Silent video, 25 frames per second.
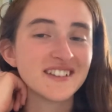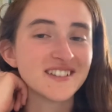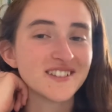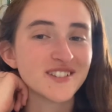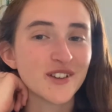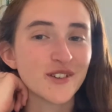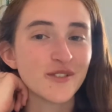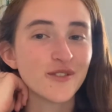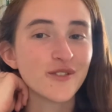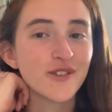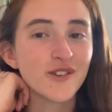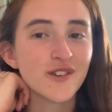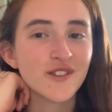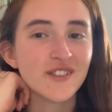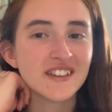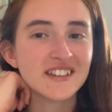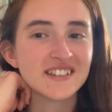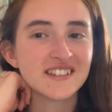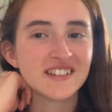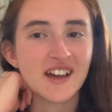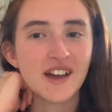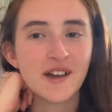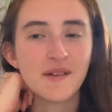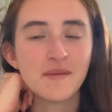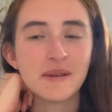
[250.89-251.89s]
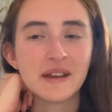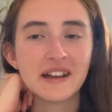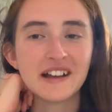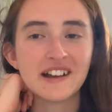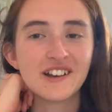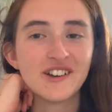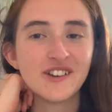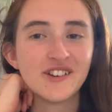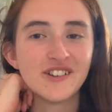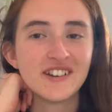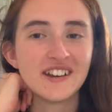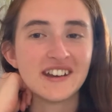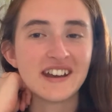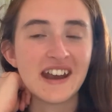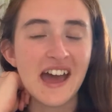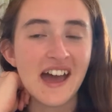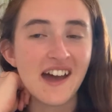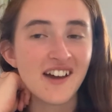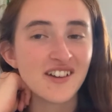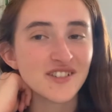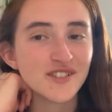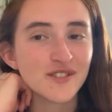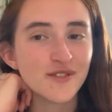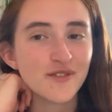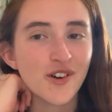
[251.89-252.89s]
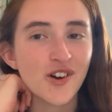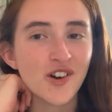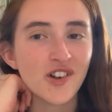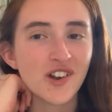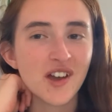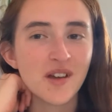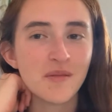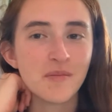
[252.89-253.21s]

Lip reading: So for this, I'm including House of Hollow